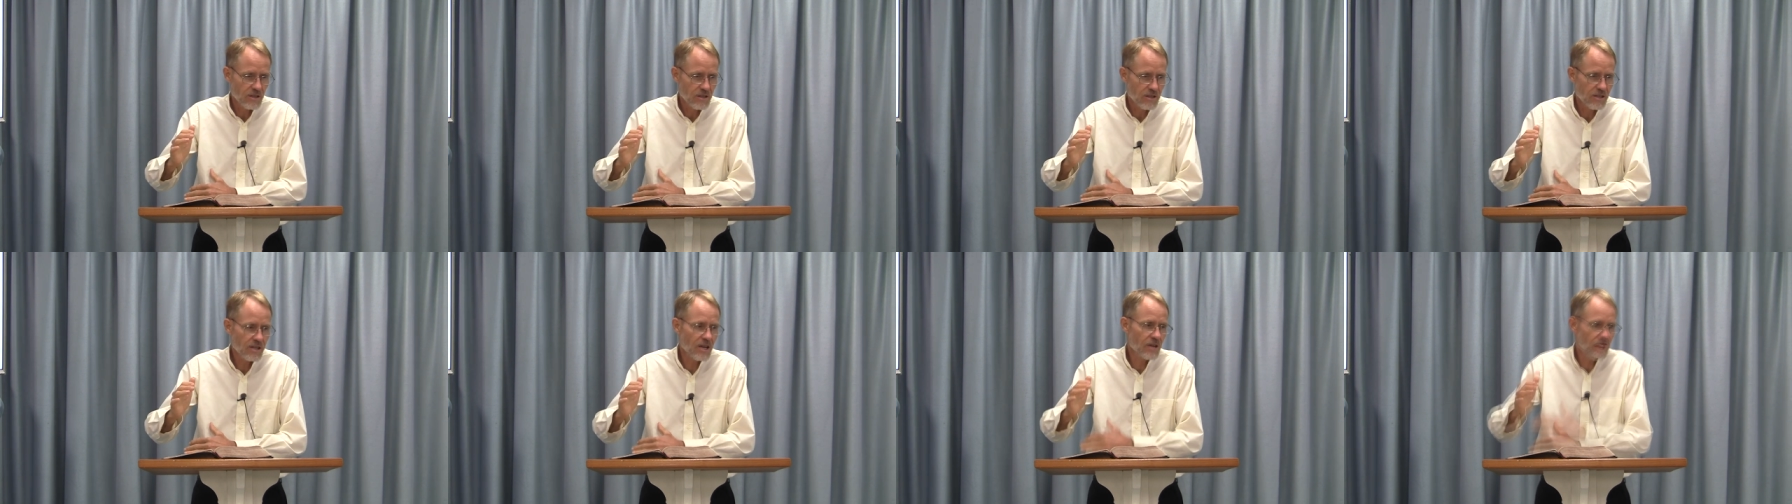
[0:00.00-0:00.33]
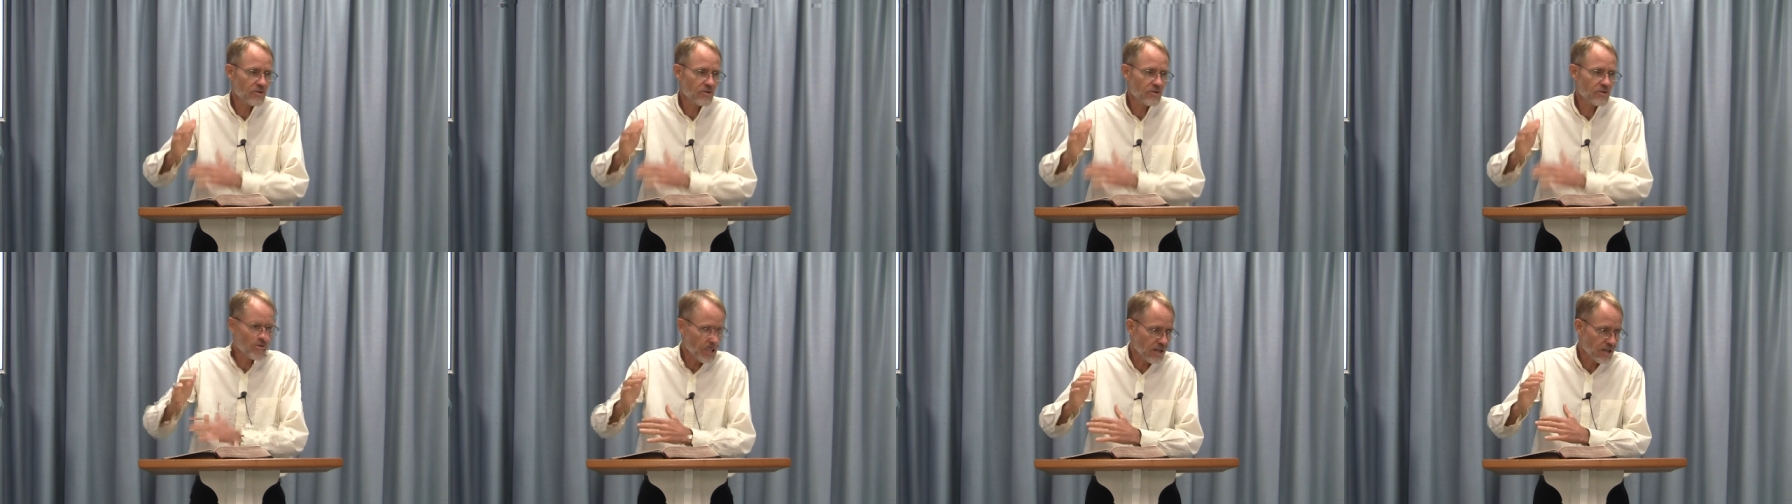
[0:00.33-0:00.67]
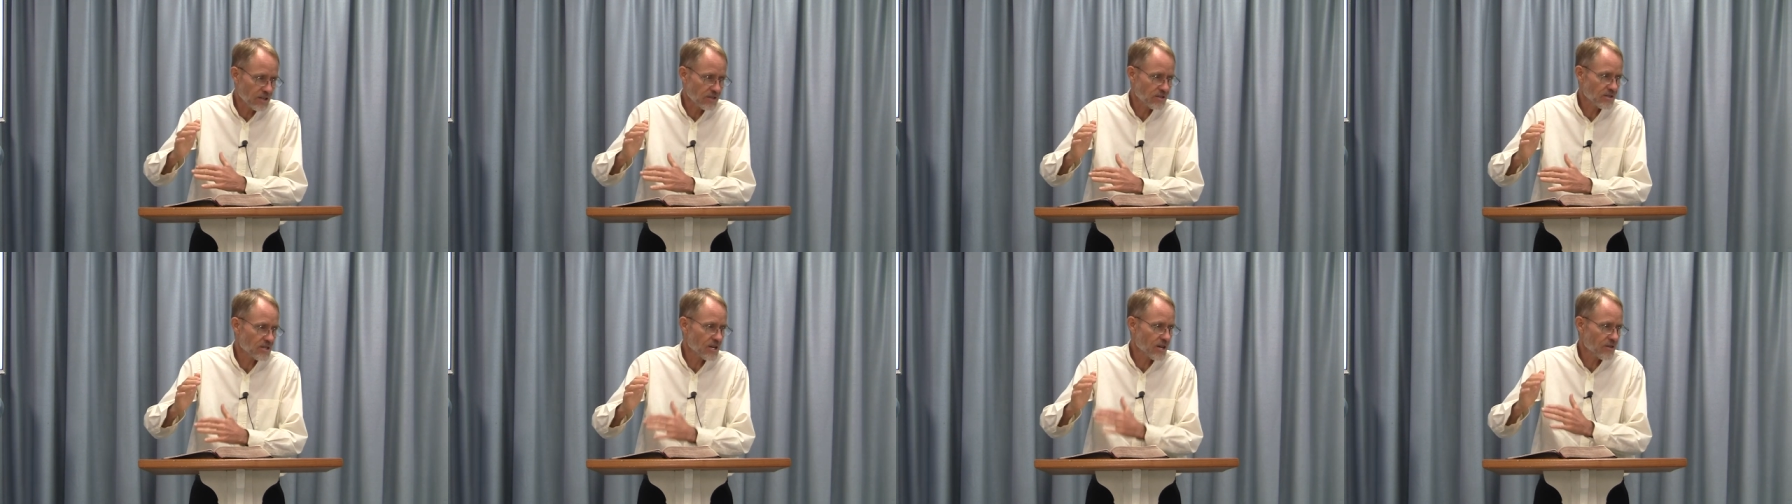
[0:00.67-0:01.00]
the other
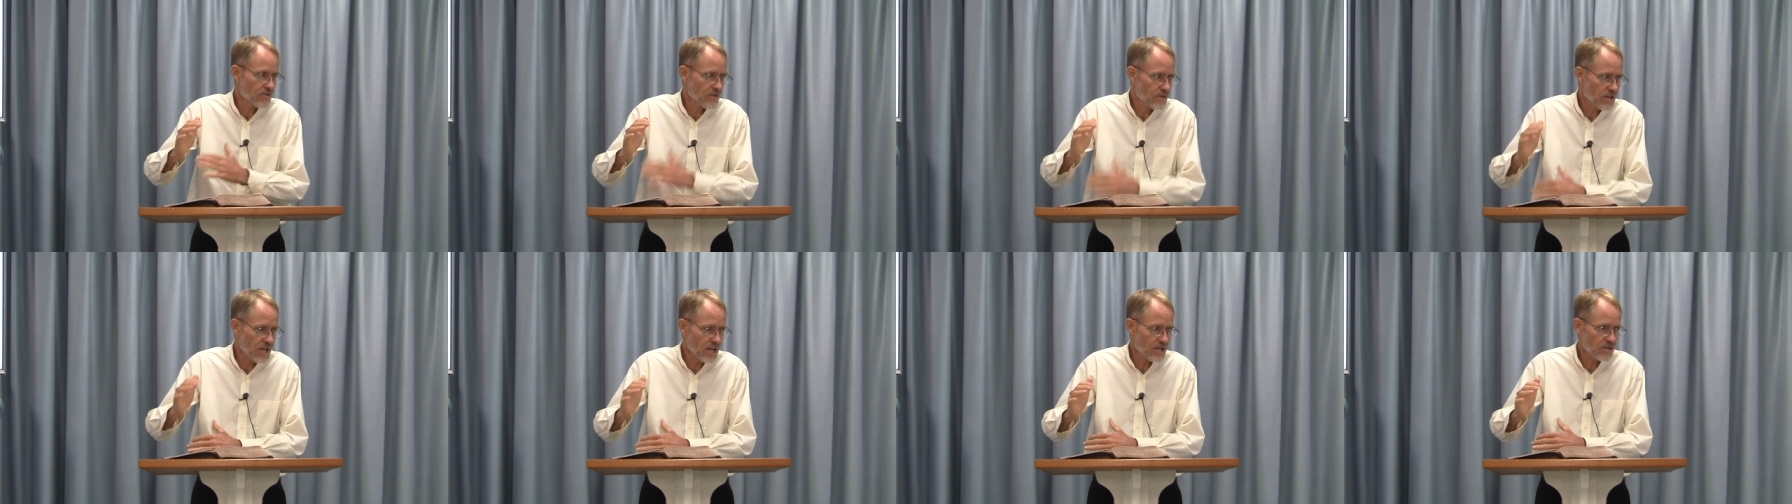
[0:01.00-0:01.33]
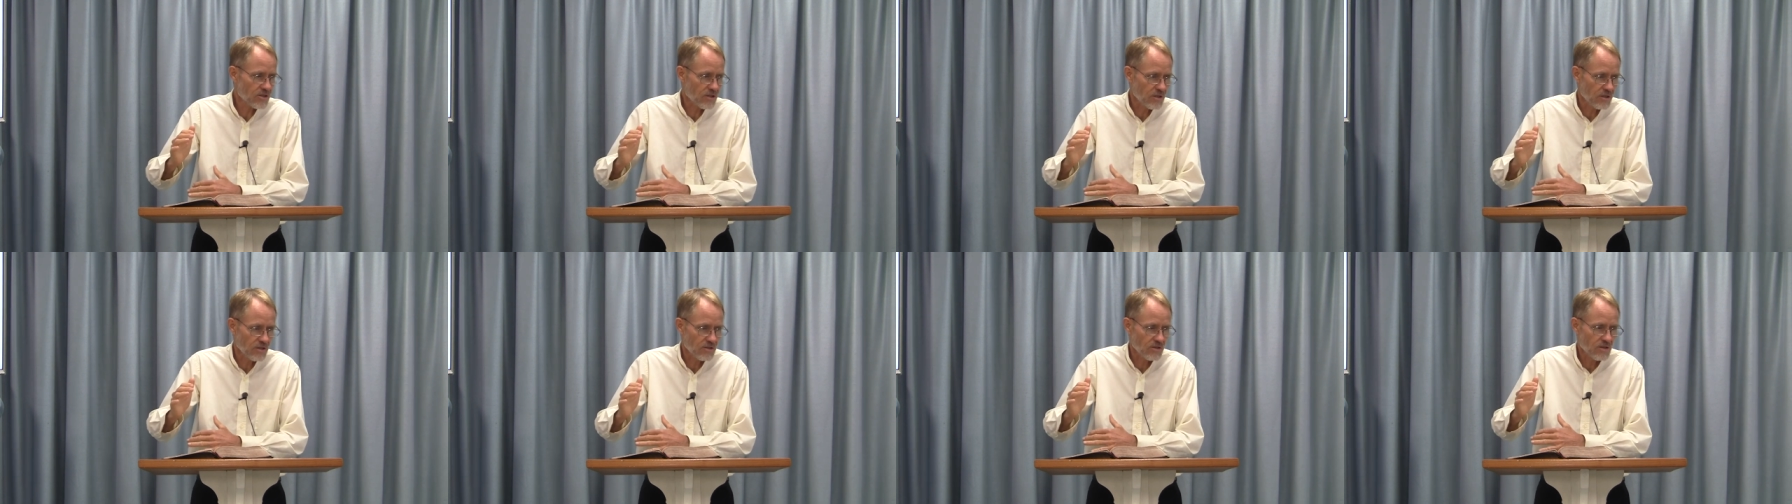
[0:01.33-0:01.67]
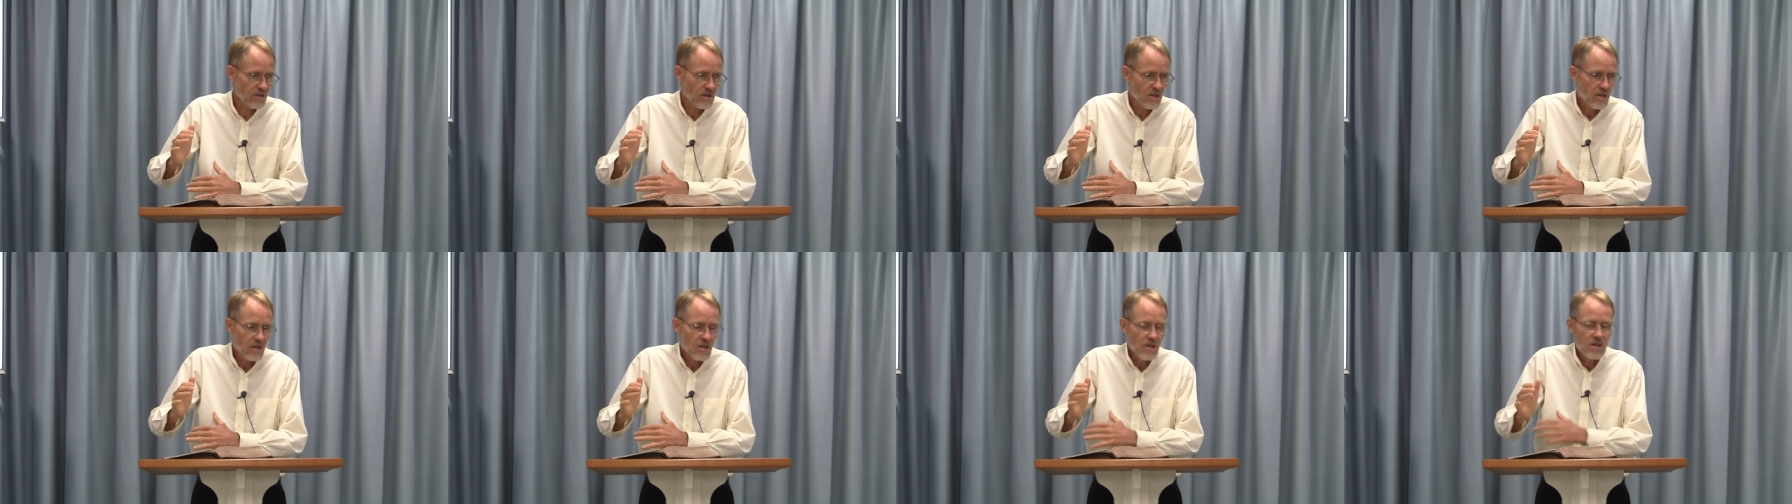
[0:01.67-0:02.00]
kings, the other
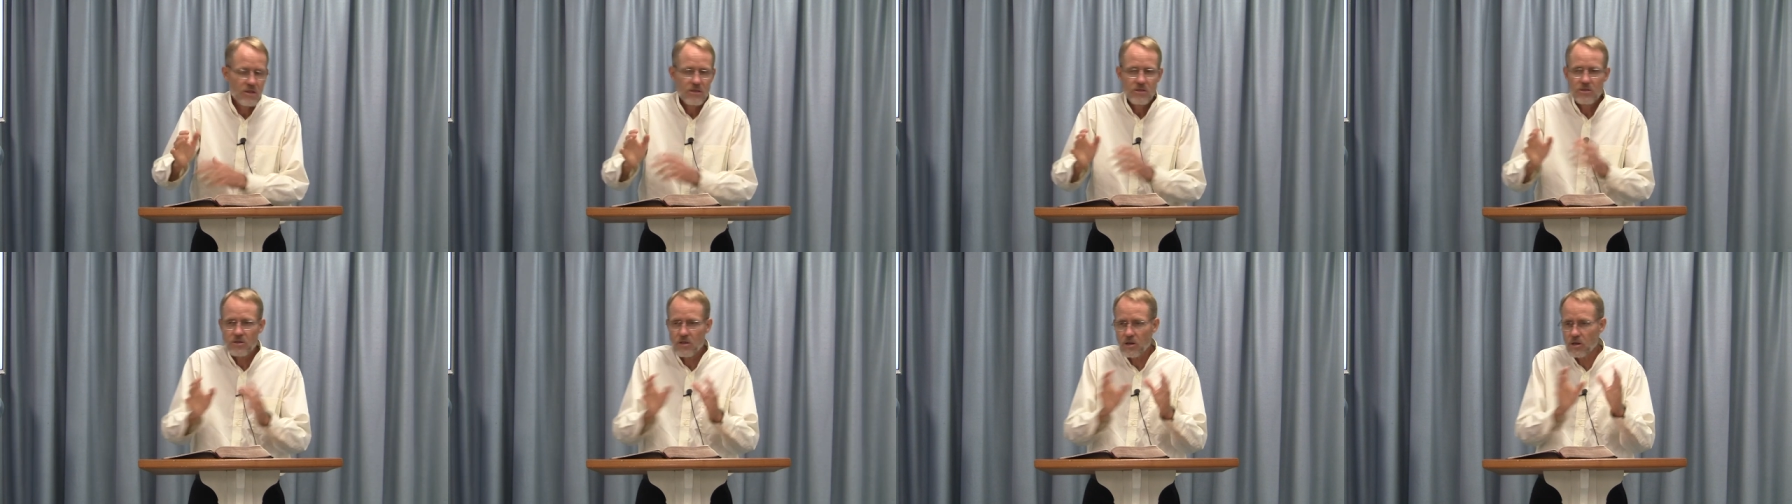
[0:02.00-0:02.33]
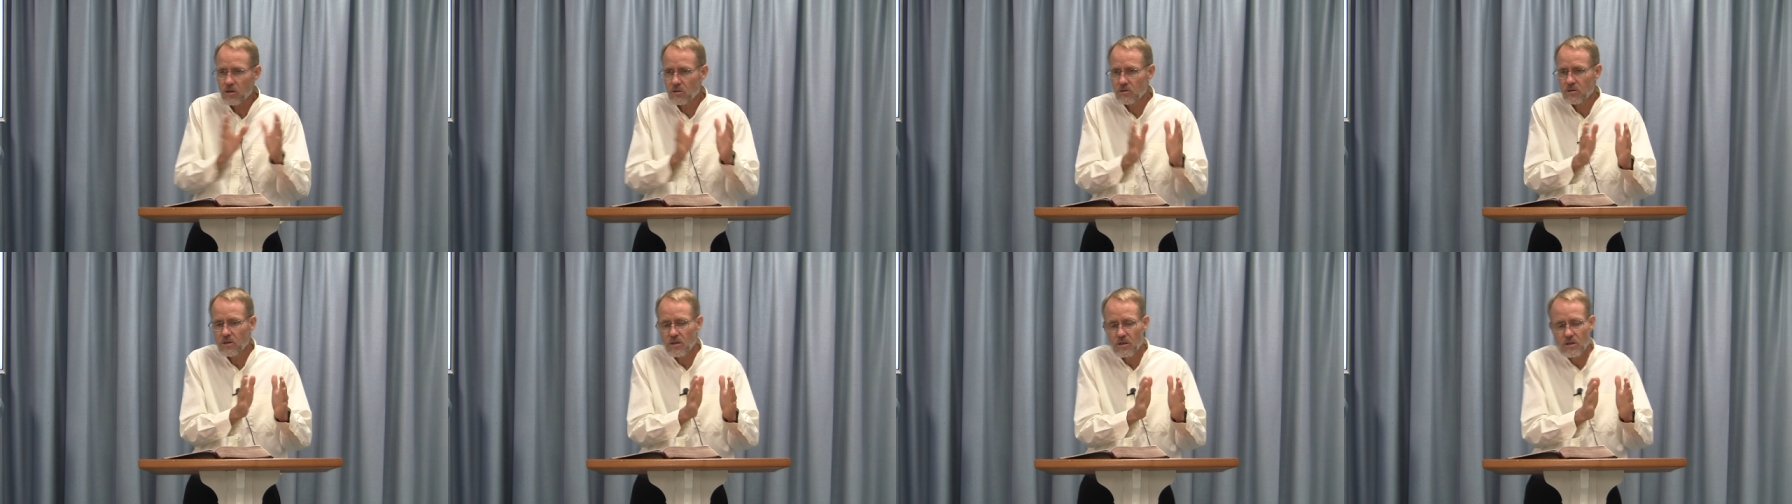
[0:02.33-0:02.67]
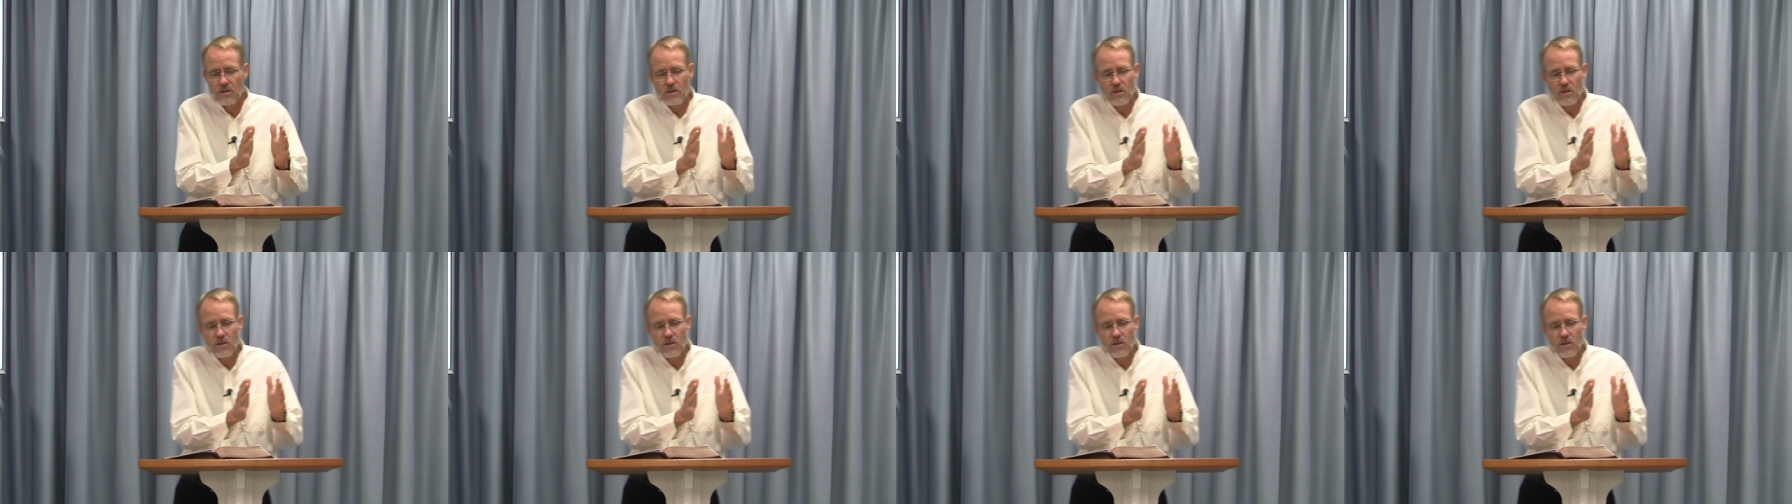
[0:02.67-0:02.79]
nations. So